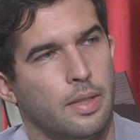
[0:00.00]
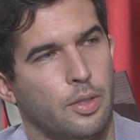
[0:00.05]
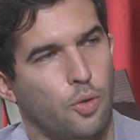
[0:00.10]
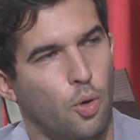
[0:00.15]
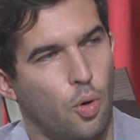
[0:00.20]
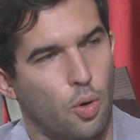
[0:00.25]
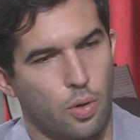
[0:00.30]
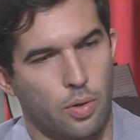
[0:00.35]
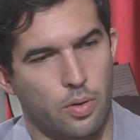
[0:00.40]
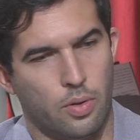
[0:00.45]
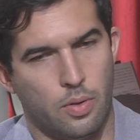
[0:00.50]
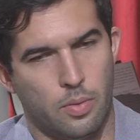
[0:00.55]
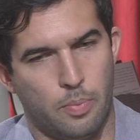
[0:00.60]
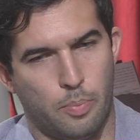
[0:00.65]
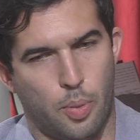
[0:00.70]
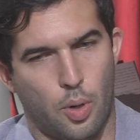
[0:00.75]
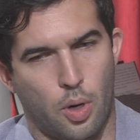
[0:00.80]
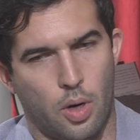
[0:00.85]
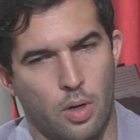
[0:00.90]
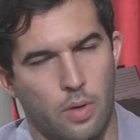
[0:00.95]
northern
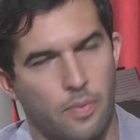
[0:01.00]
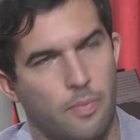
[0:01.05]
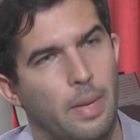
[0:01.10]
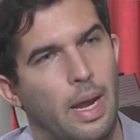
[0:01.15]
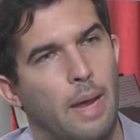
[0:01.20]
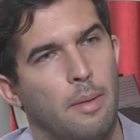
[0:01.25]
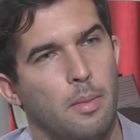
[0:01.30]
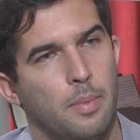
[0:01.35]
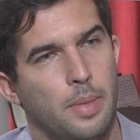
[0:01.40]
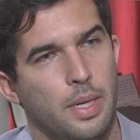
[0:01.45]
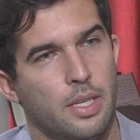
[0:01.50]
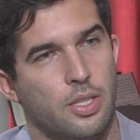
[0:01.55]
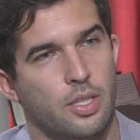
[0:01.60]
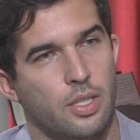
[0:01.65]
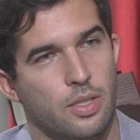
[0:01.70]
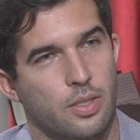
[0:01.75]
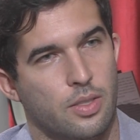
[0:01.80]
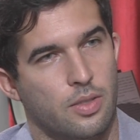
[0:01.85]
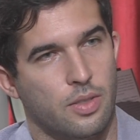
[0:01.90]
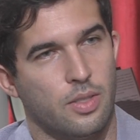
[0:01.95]
part of Miami Beach
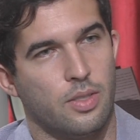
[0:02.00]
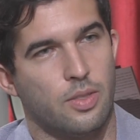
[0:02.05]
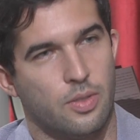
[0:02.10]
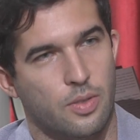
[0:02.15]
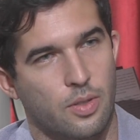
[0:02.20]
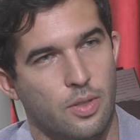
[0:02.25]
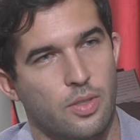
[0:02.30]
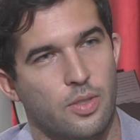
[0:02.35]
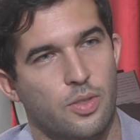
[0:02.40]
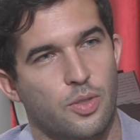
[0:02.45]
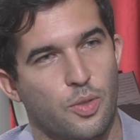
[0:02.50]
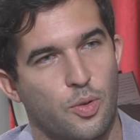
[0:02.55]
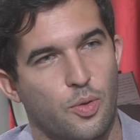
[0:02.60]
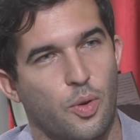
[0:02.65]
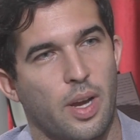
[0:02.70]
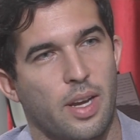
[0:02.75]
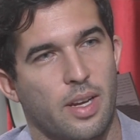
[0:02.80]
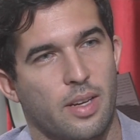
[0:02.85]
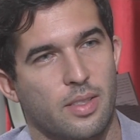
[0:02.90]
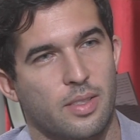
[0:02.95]
is
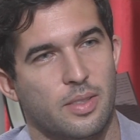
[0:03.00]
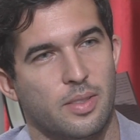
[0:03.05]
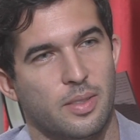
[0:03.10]
Ukrainians.